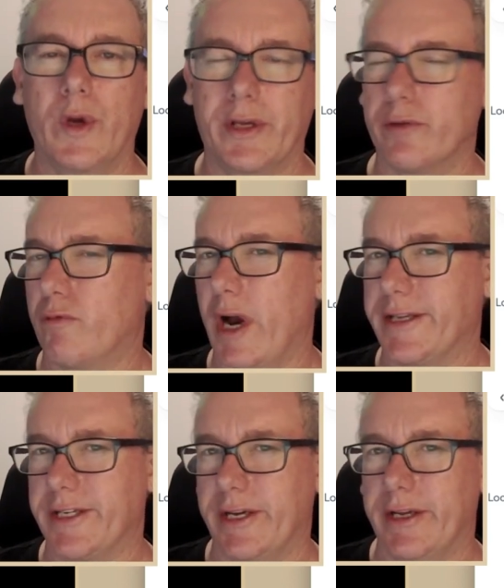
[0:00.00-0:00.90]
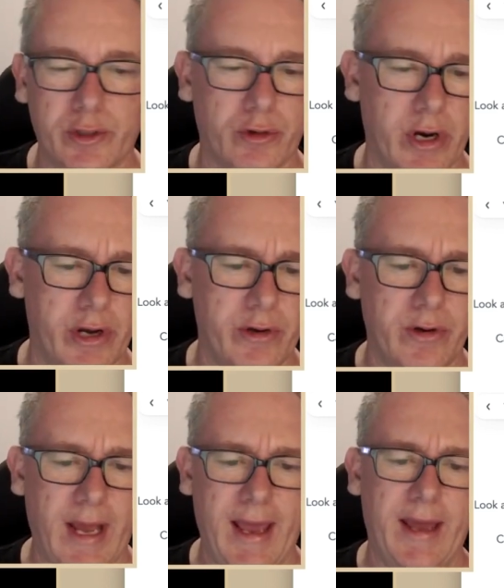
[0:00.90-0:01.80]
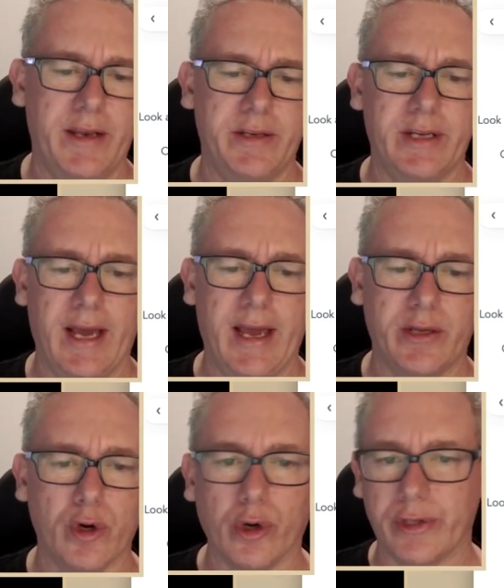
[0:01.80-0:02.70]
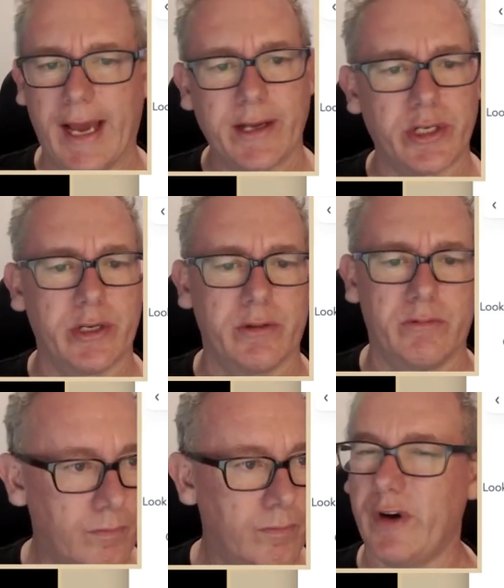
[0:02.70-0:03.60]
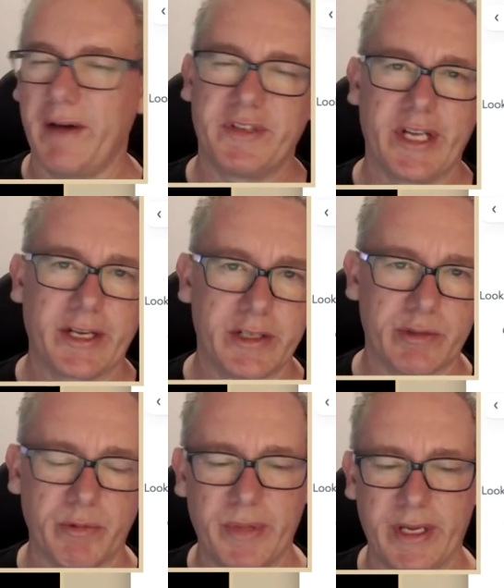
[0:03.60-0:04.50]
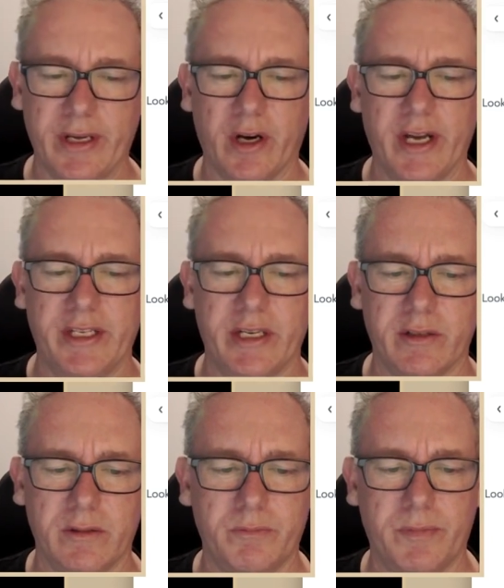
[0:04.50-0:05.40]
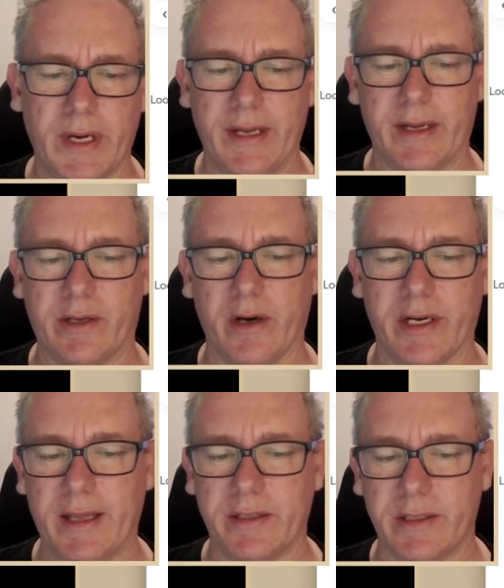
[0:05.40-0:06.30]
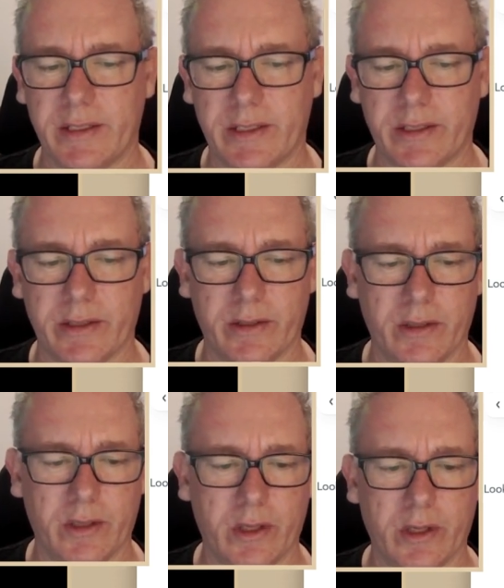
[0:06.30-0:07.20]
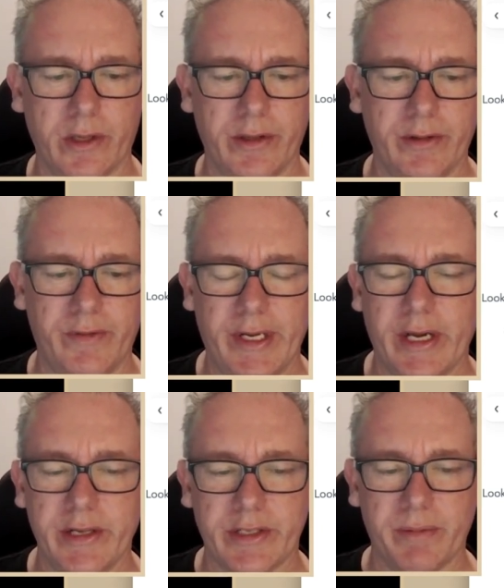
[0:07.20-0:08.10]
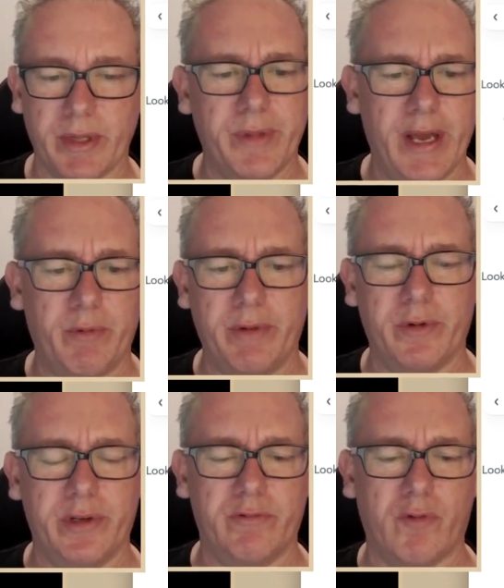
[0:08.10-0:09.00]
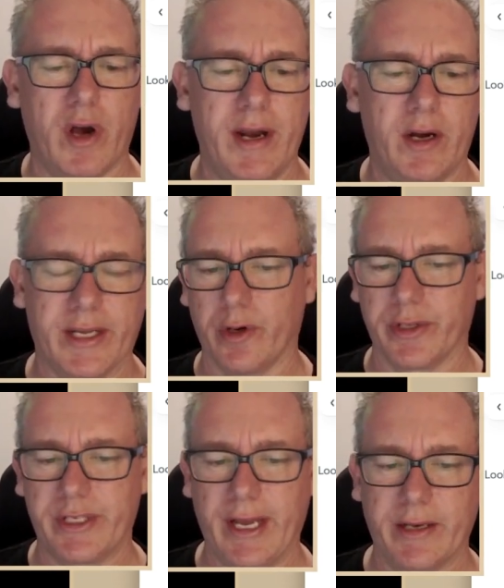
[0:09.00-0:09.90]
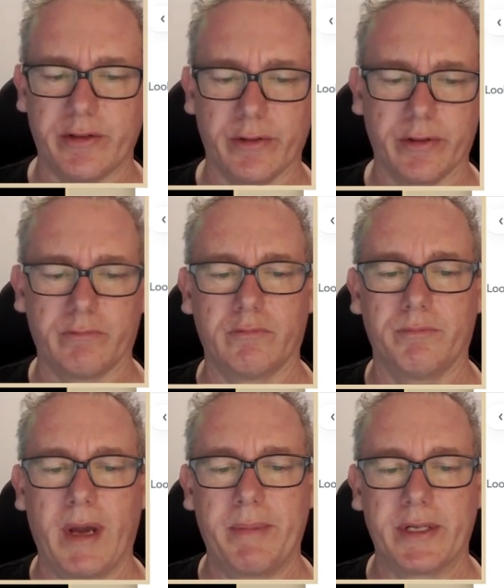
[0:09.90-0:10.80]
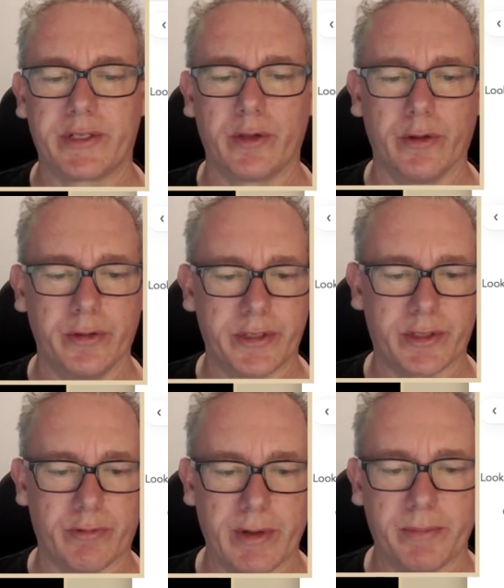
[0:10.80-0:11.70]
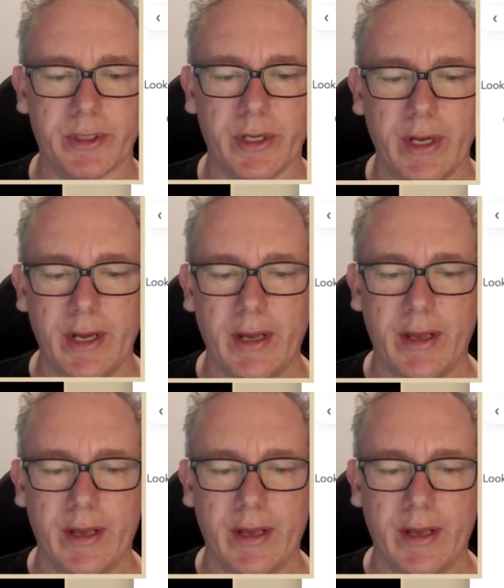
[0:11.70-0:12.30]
we could write an intro and a call to action. 5 seconds would be ideal, but it depends on the videos. From there, we would write content, or maybe it's called the script.